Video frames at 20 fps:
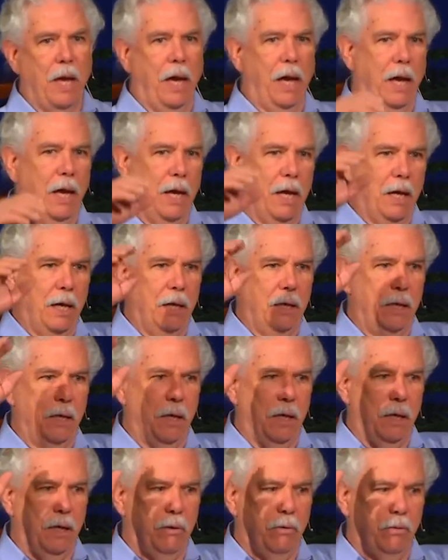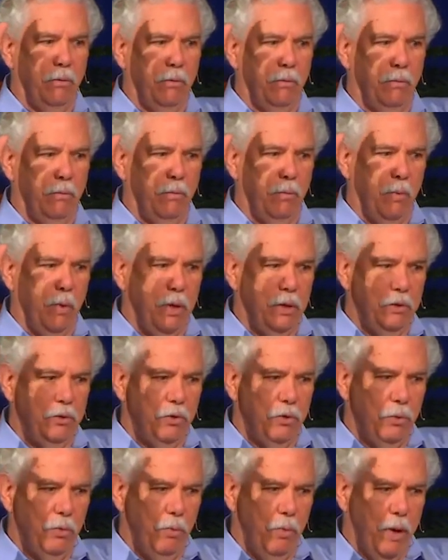And
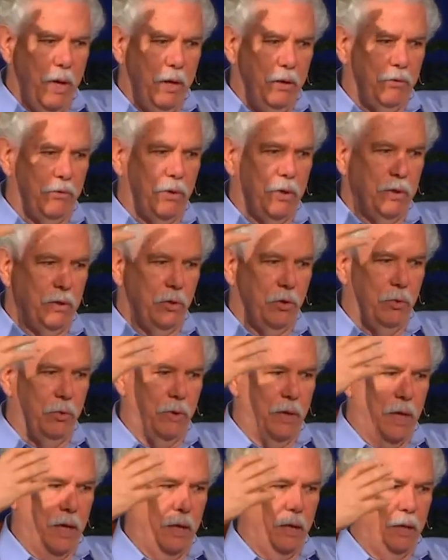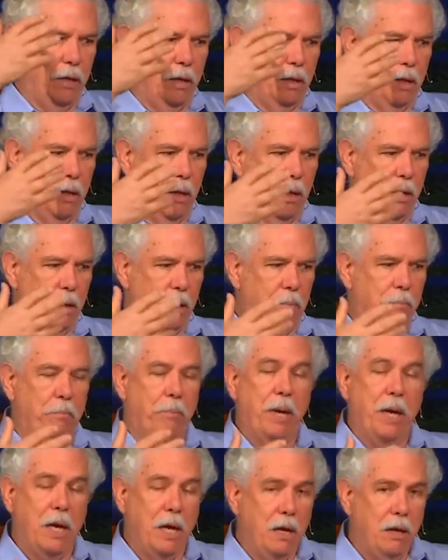once you raise it, you then
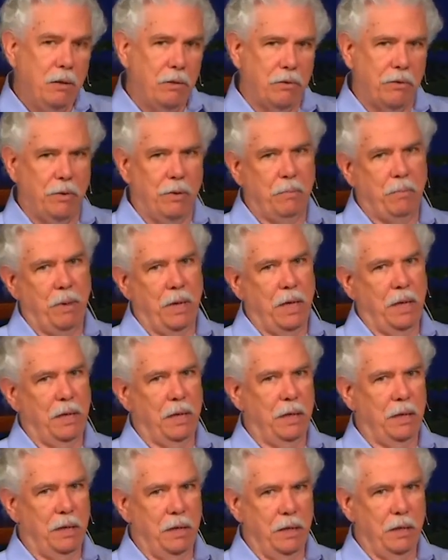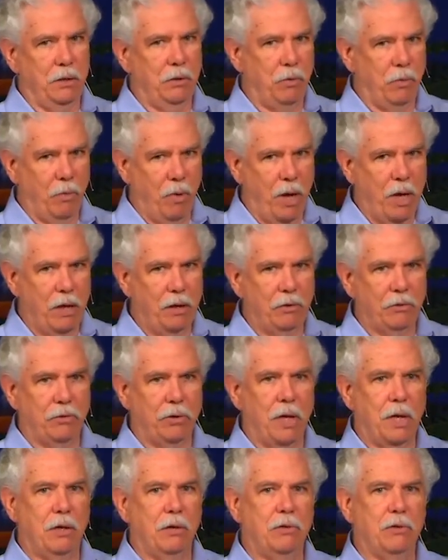bathe the body in the raised
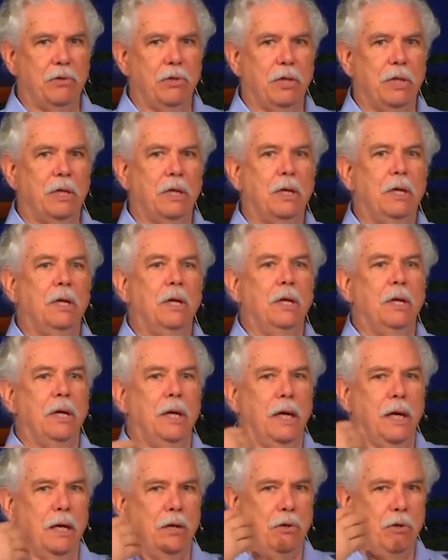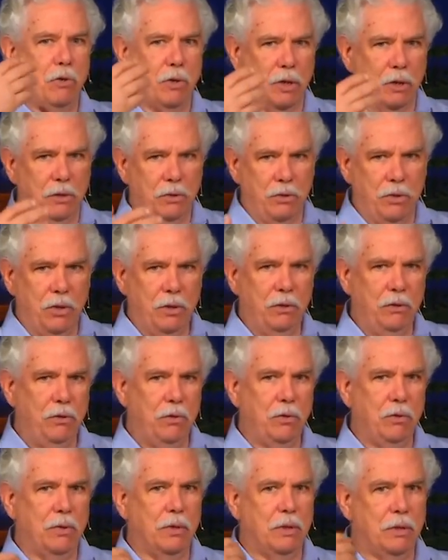energy, and you
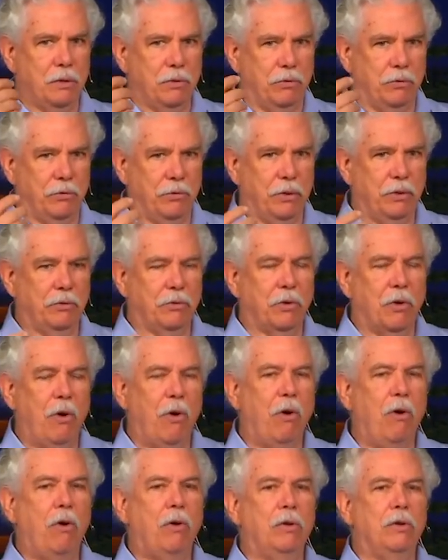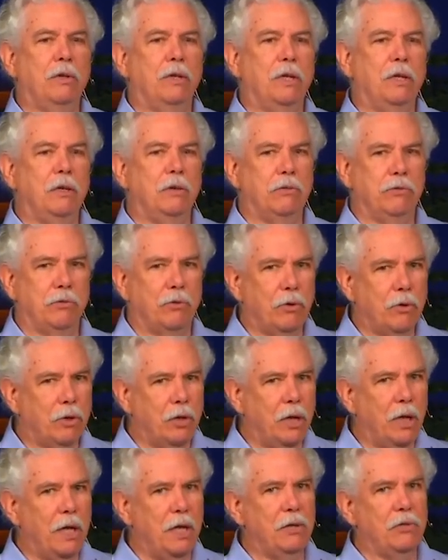continue this. It's called the
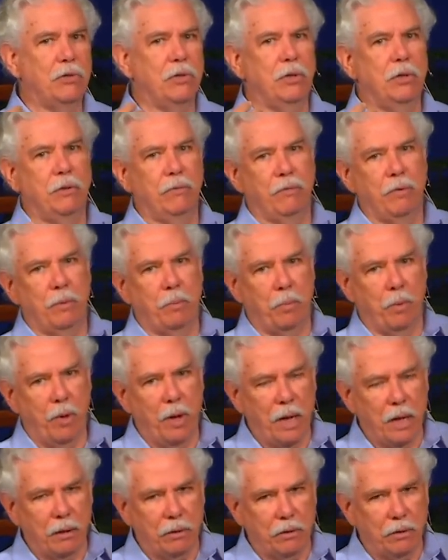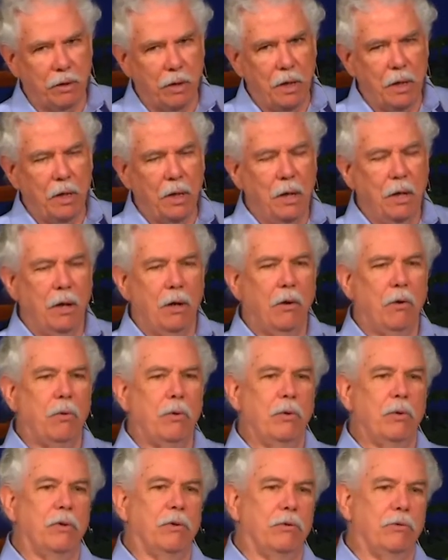circulation of the breath,
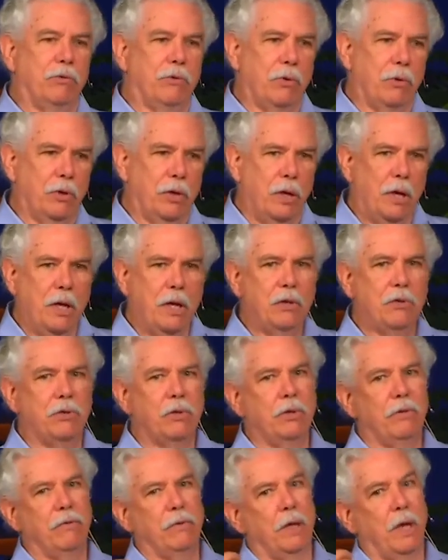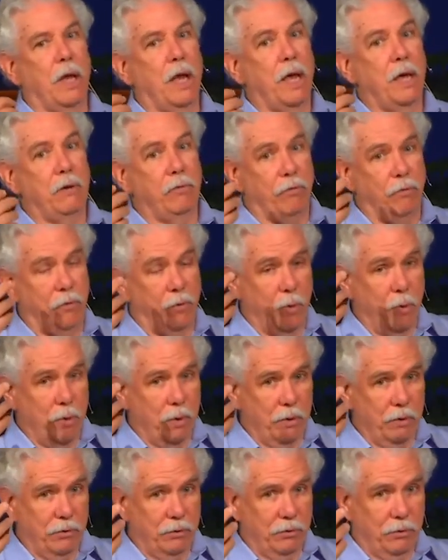or the circulation of the life
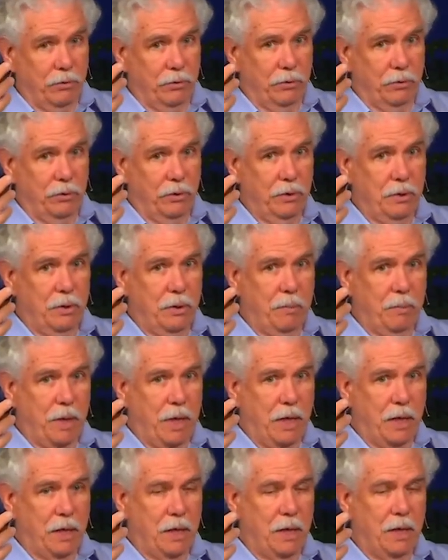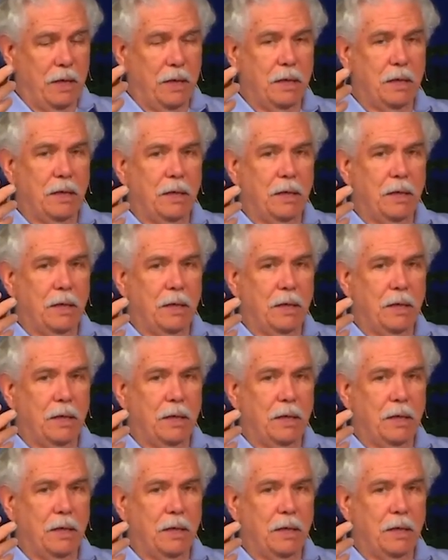force in the body,